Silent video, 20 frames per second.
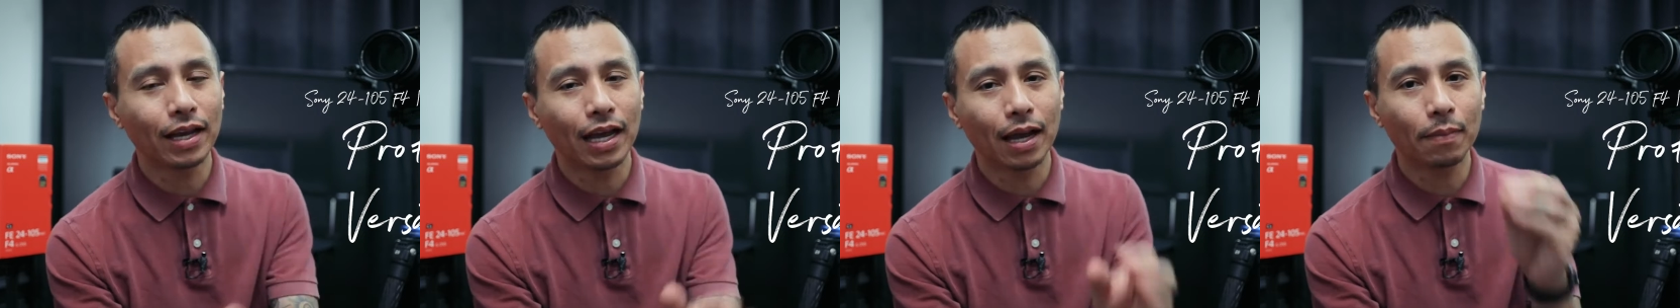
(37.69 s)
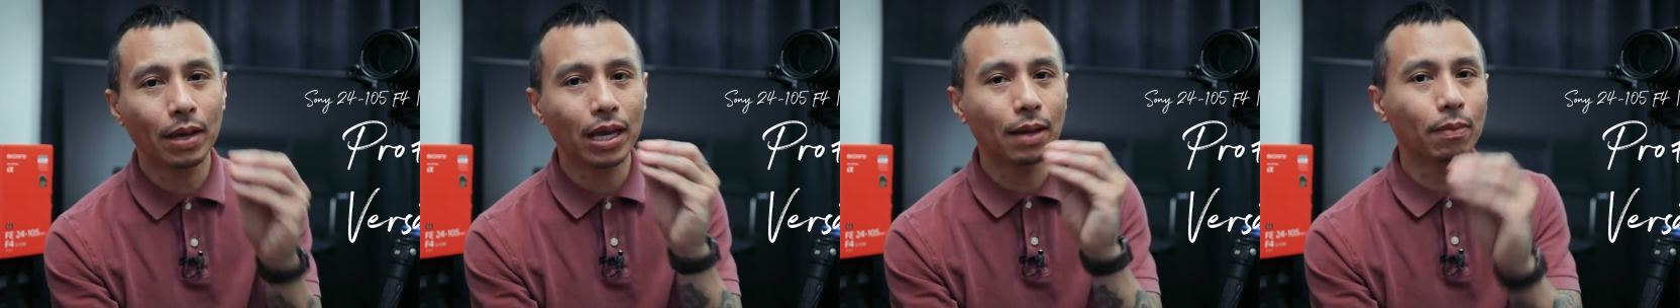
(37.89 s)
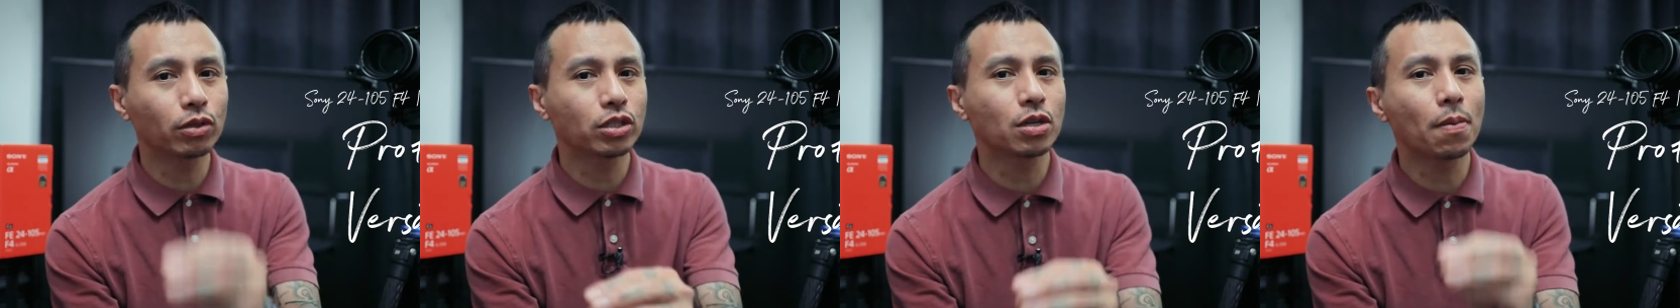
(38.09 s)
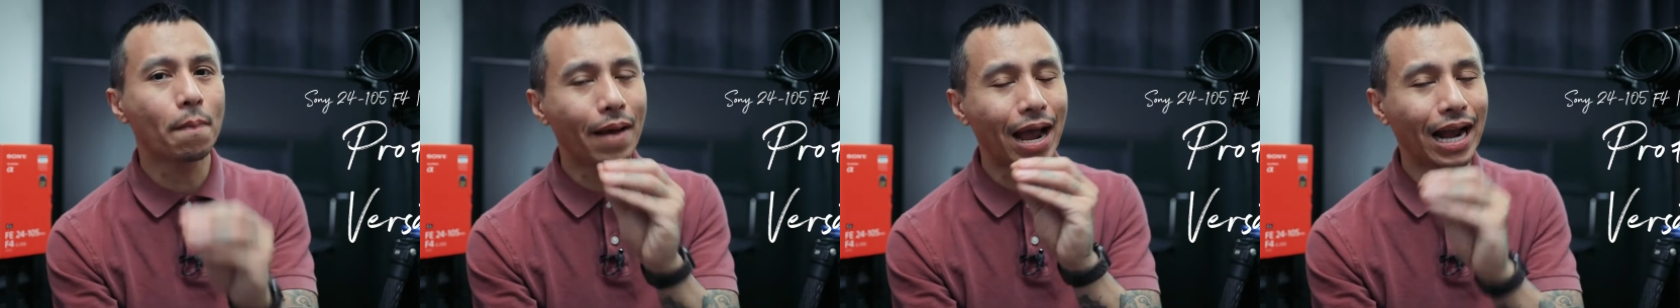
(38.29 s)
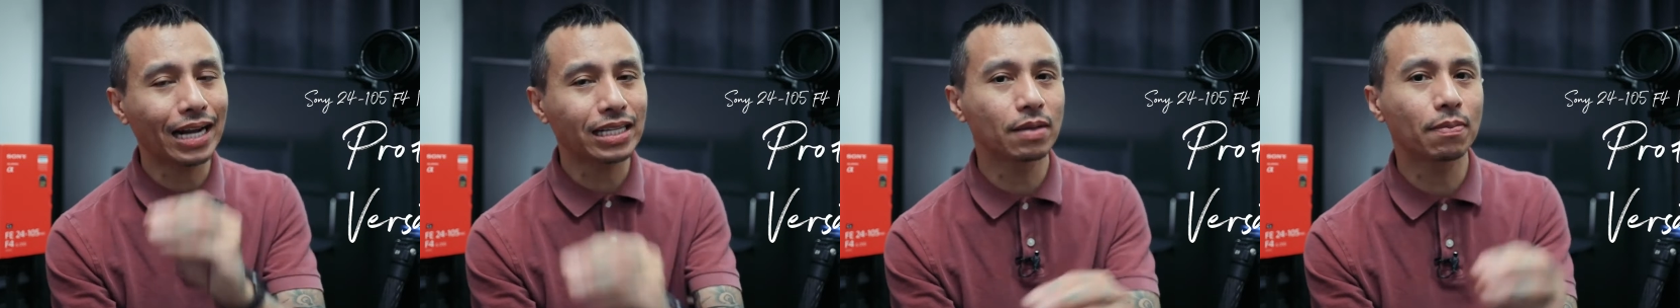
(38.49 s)
I'm able to
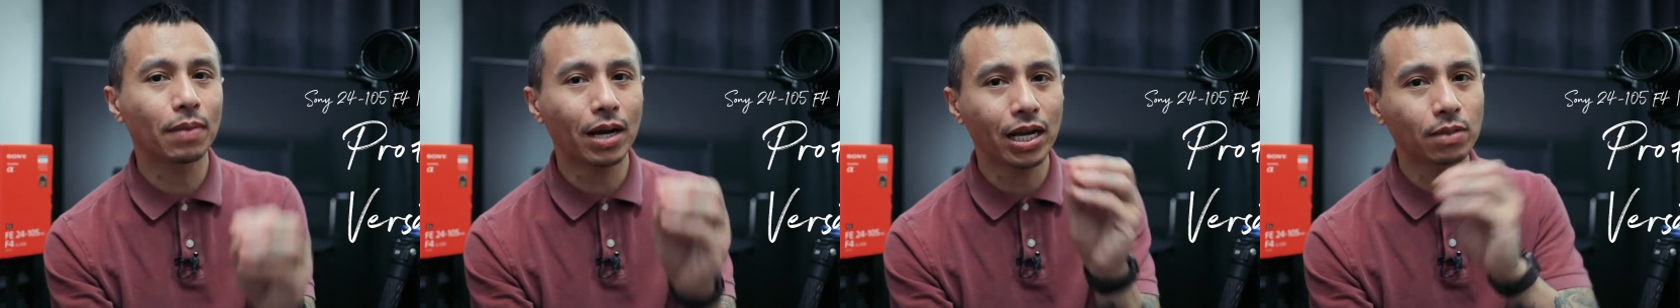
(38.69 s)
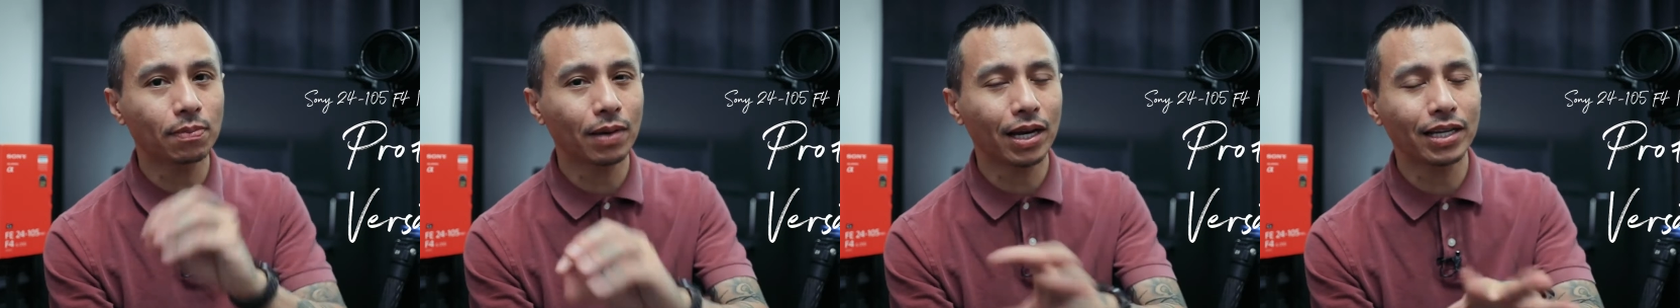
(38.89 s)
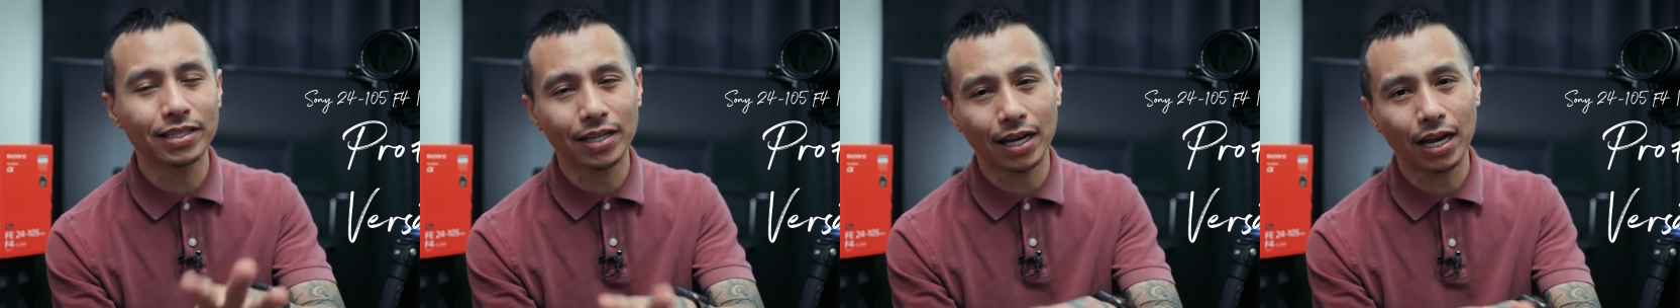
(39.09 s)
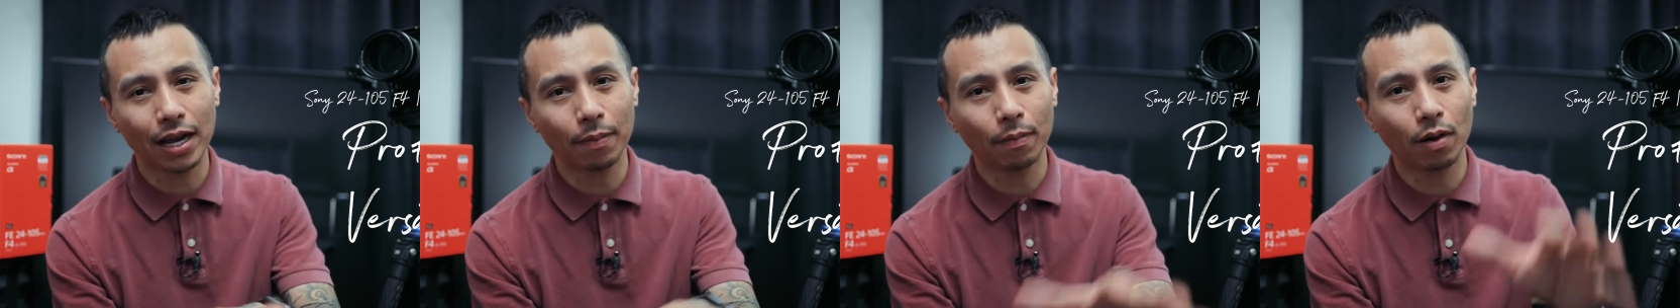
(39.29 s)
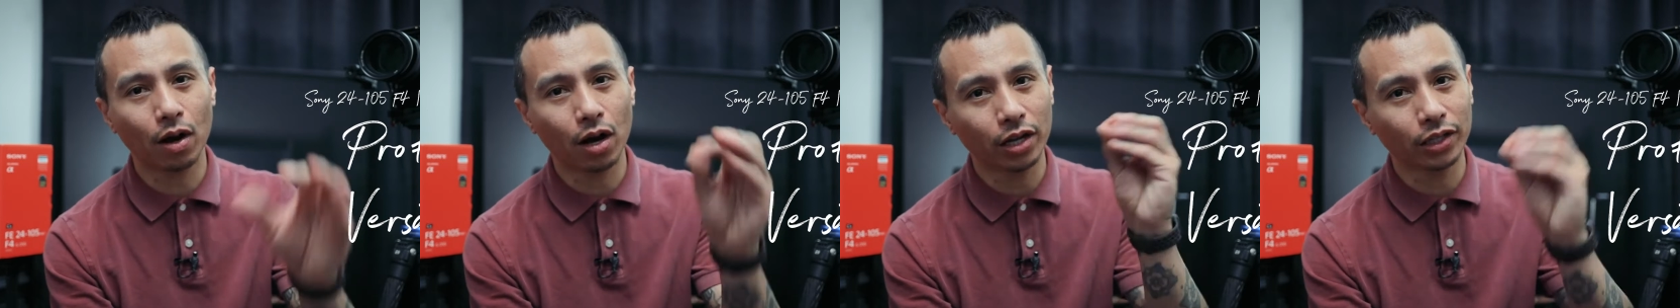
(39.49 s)
maximize my
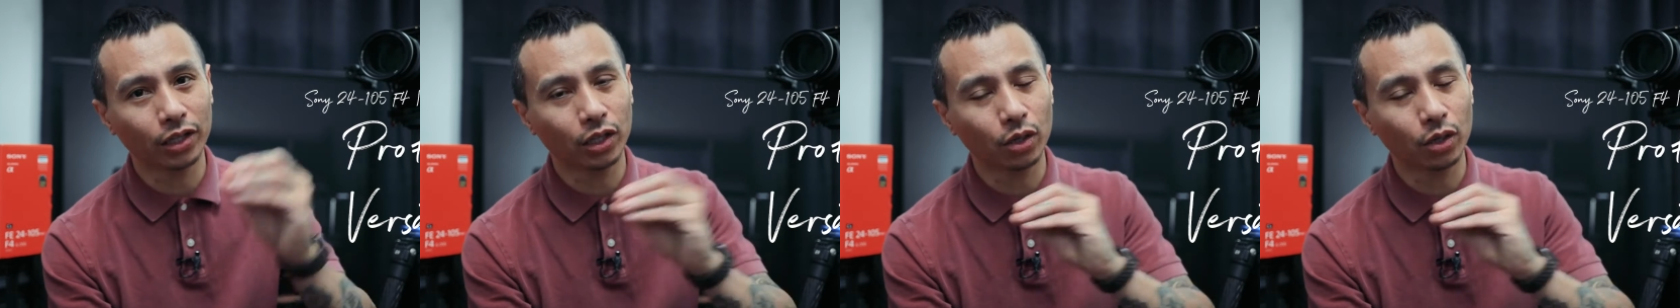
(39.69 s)
time on